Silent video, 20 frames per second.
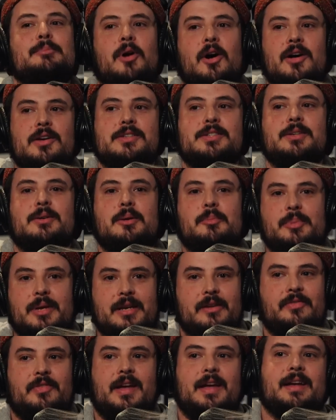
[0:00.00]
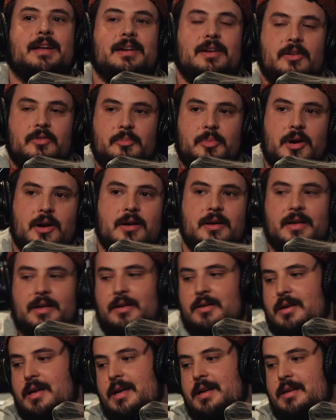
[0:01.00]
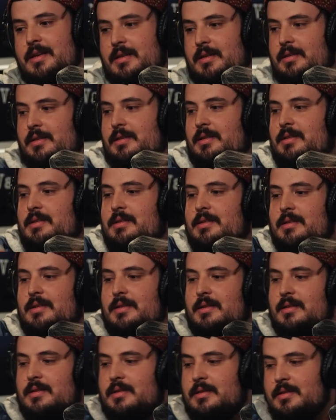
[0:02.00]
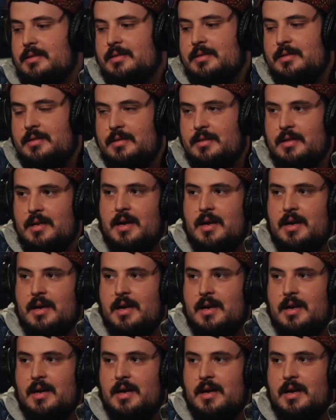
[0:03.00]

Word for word: also a big fan of Barney. Okay. Okay. Uh, well, I